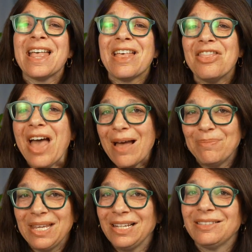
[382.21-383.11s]
That
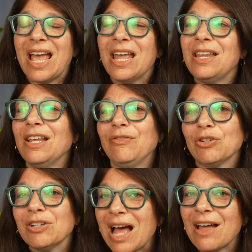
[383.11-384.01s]
being said, if you're
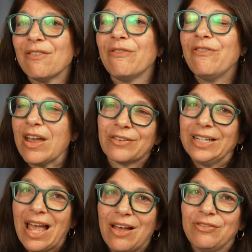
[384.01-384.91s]
not very
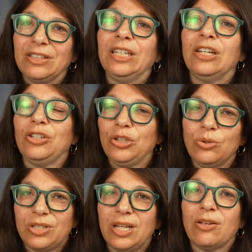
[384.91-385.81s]
heavily
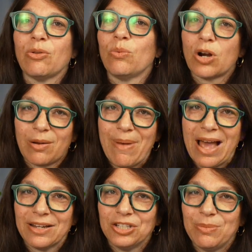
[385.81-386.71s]
using the work
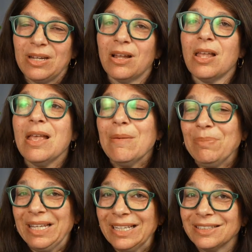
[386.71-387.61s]
management
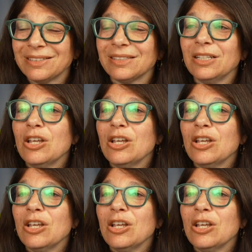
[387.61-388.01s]
piece,